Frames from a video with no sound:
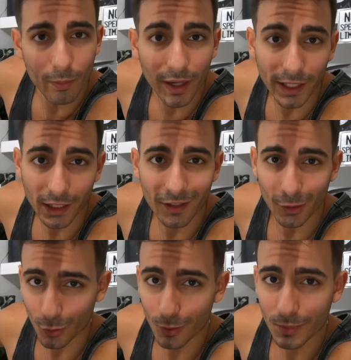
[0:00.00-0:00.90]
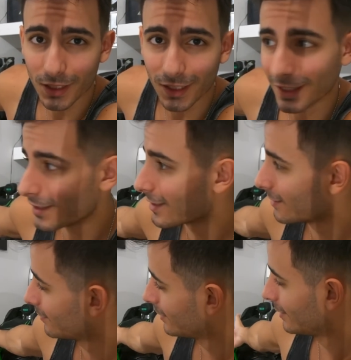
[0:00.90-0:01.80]
bike, you know what I mean? It's
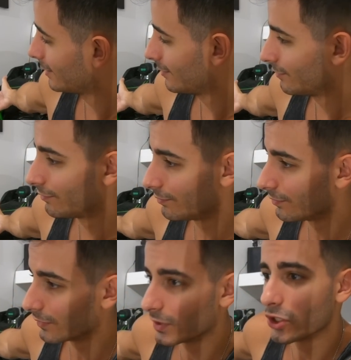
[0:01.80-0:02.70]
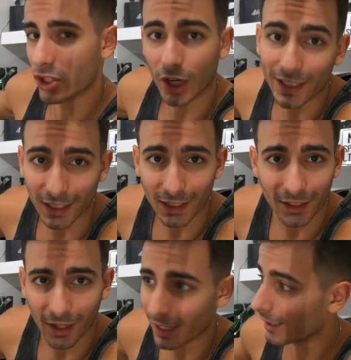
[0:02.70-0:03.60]
shiny
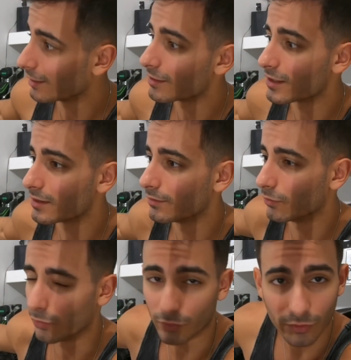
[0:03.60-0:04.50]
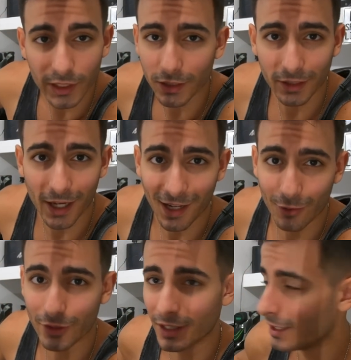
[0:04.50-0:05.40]
and it's really
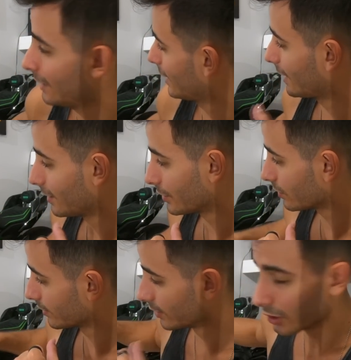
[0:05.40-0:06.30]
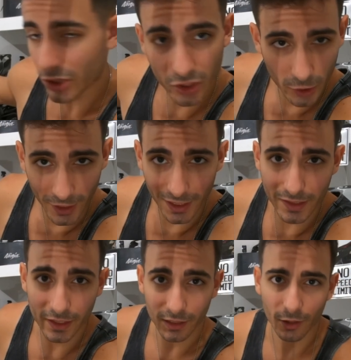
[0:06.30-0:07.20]
loud and it looks
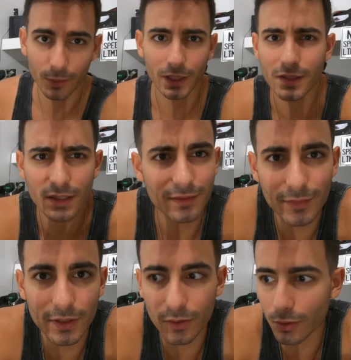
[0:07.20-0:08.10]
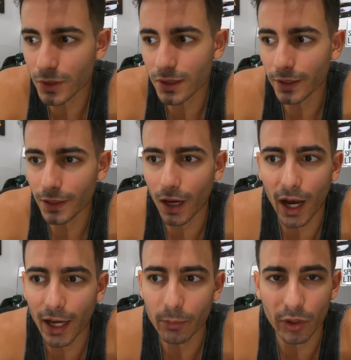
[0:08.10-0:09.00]
crazy, you know. It's almost like a
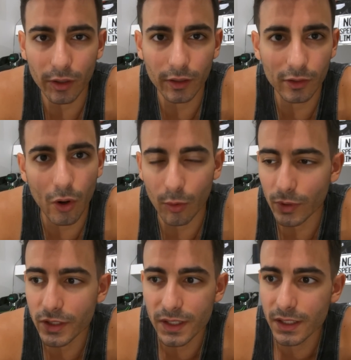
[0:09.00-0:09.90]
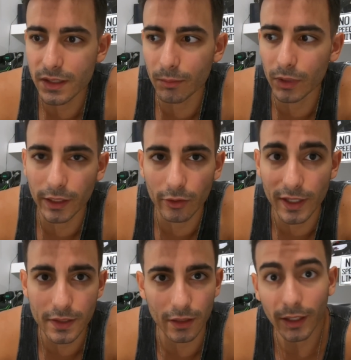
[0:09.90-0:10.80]
hyper car. When you see some like
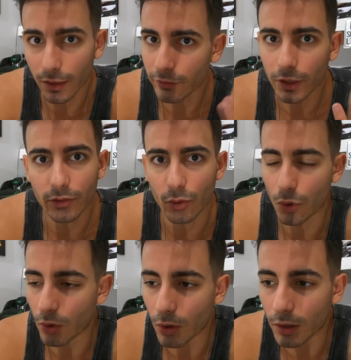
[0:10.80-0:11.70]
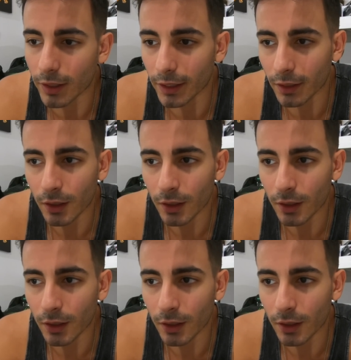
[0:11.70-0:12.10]
crazy, like an Aventador or like